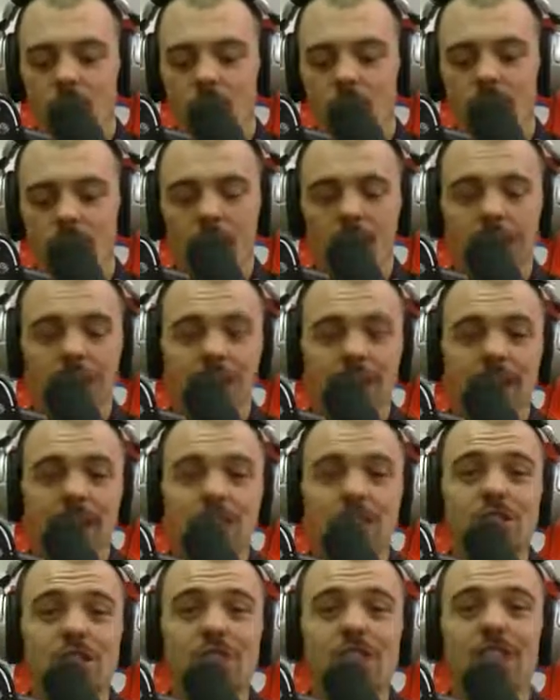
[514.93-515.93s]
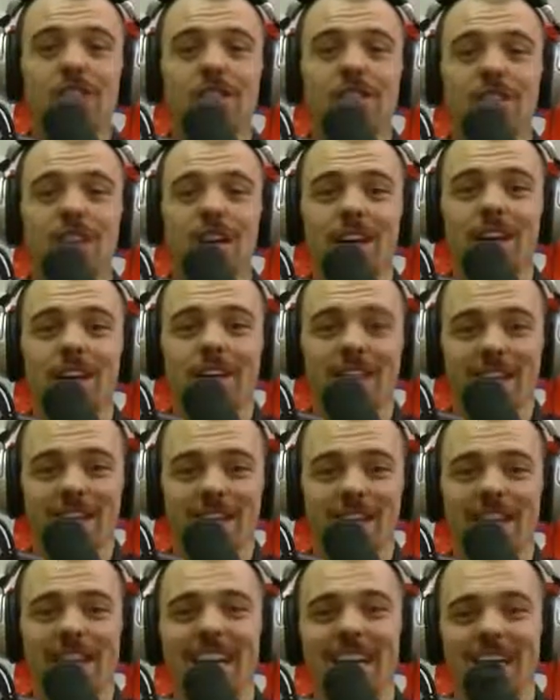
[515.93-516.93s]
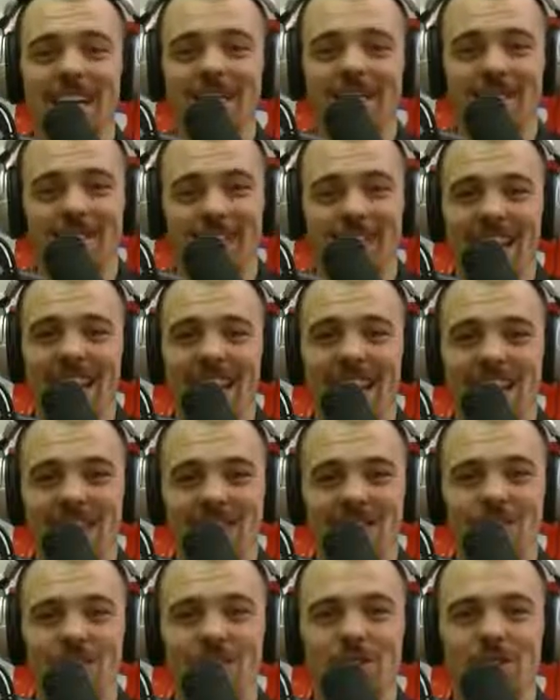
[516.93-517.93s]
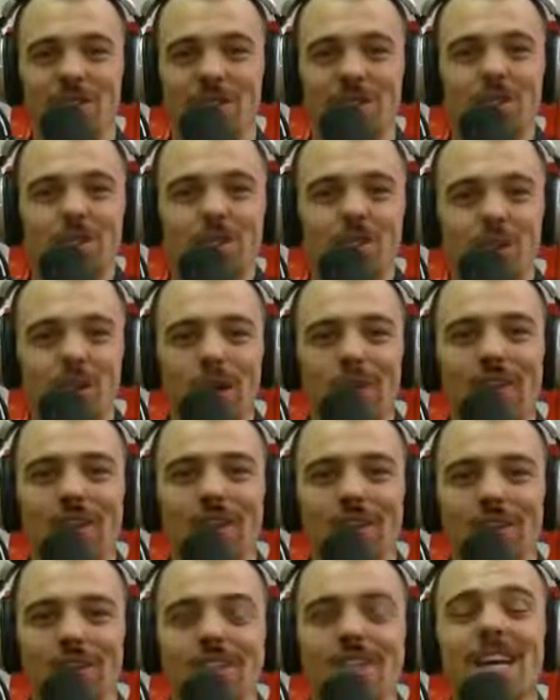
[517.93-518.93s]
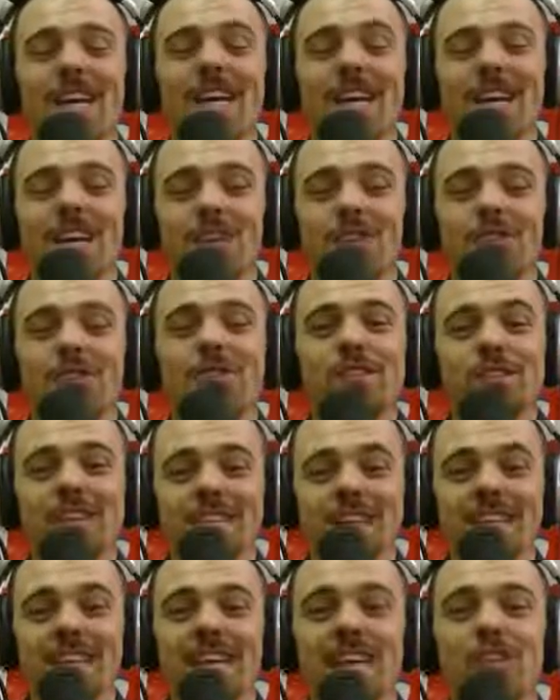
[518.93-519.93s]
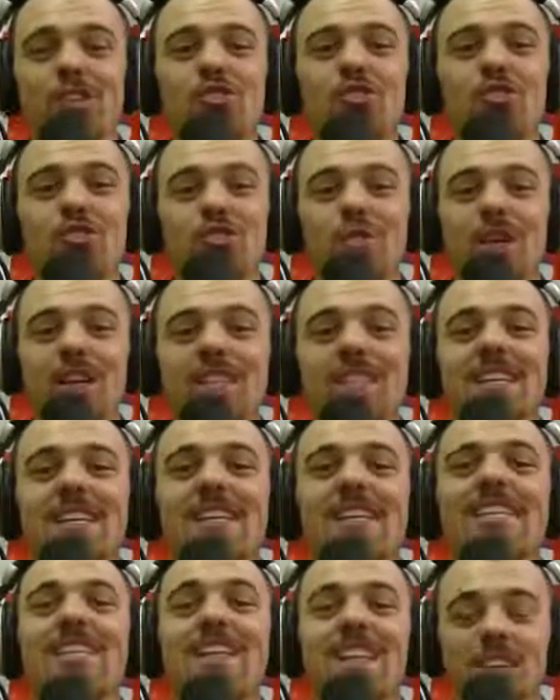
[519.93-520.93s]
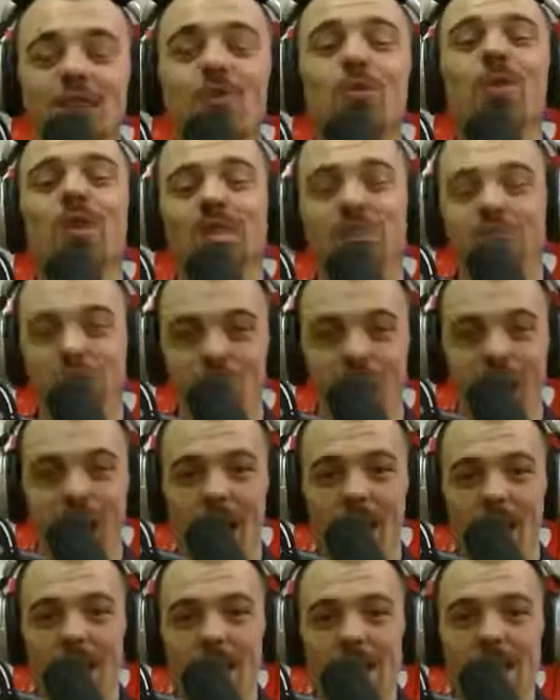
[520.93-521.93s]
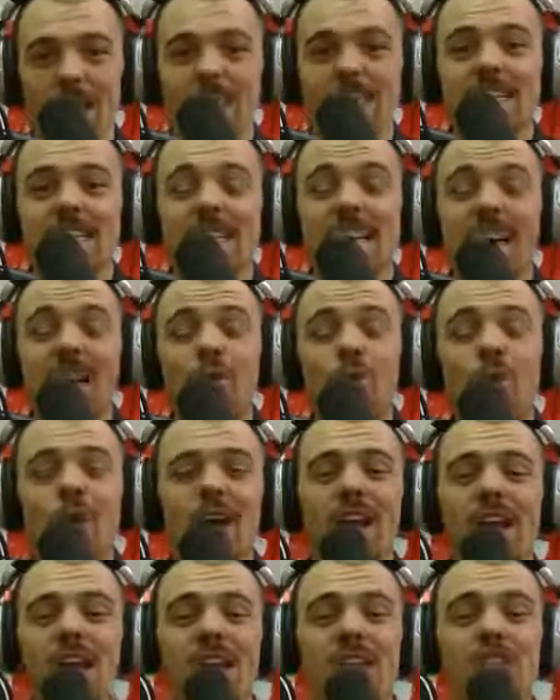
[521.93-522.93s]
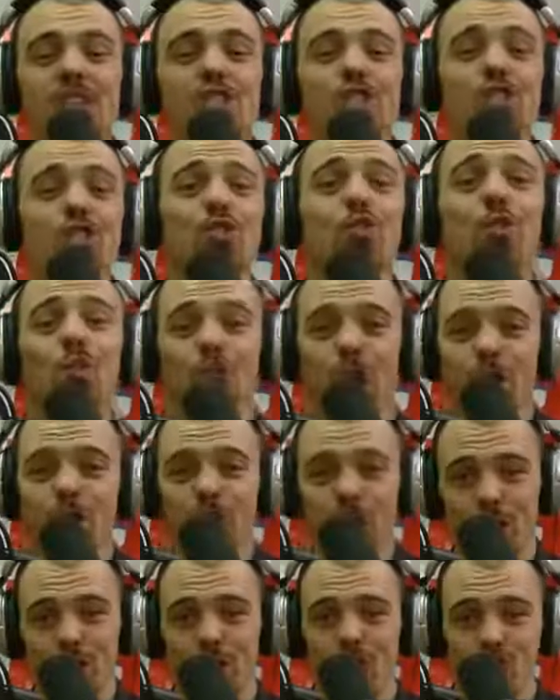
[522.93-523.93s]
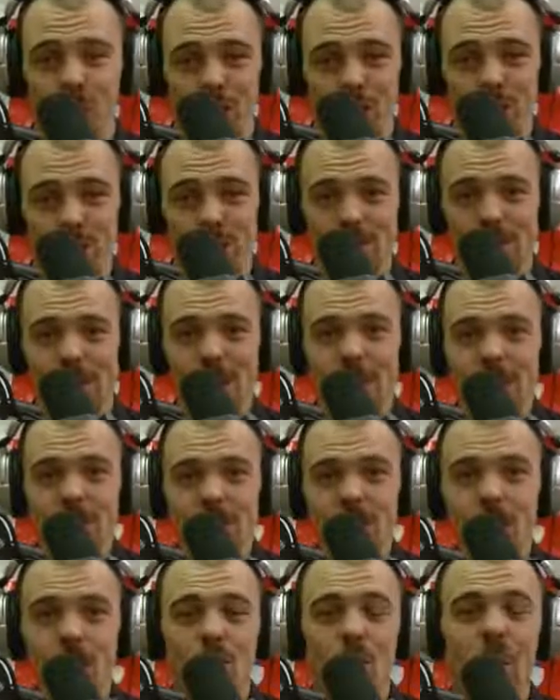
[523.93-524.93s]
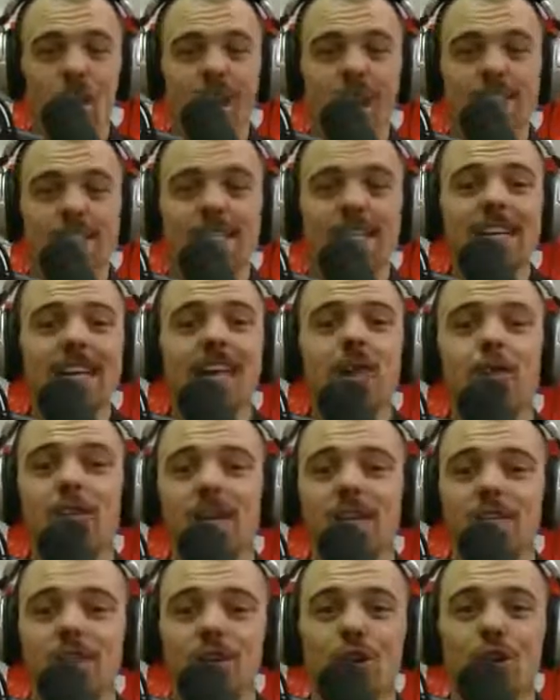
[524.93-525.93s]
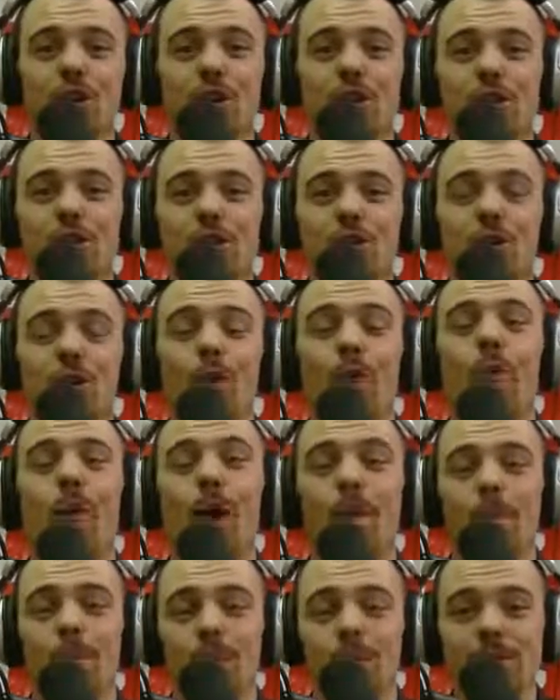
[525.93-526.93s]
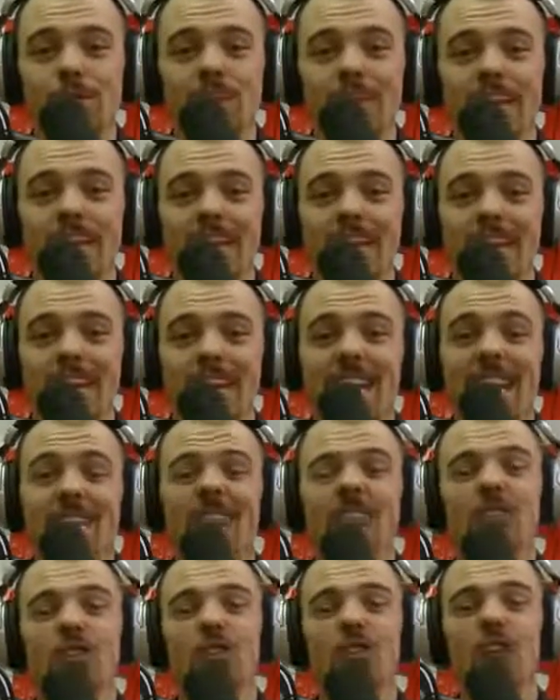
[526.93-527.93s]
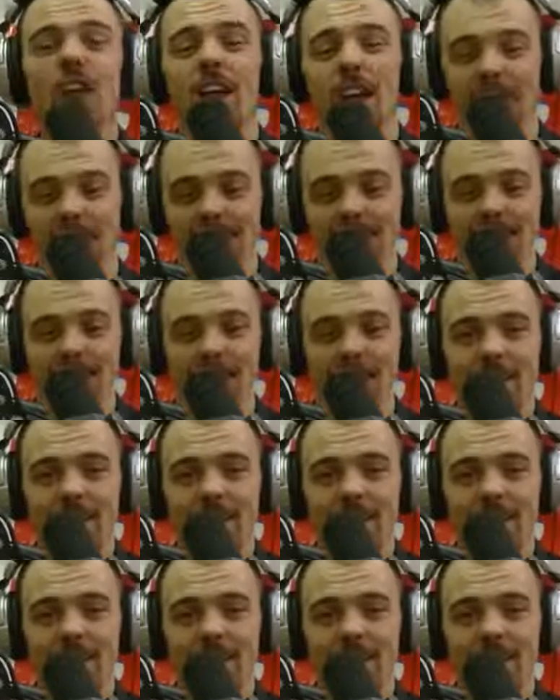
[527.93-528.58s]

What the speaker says: Well, unless you lived in a cave for the last 20 years, you've seen interest rates continually drop. Today we're at historic lows. So CD rates are closer to 1% if you're lucky.